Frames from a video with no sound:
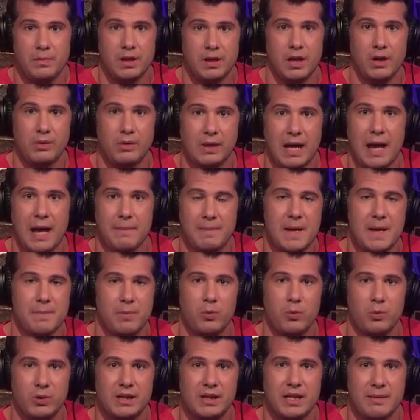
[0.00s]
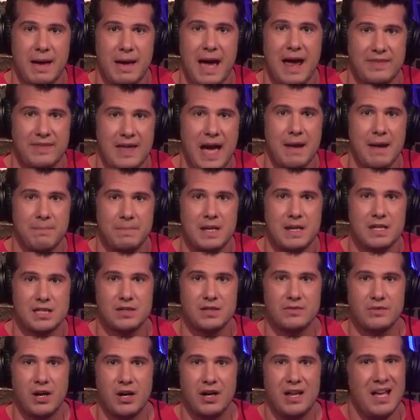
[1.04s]
you know, got people really mad, that
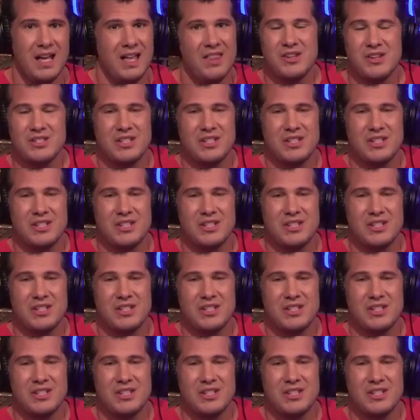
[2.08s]
piece of art.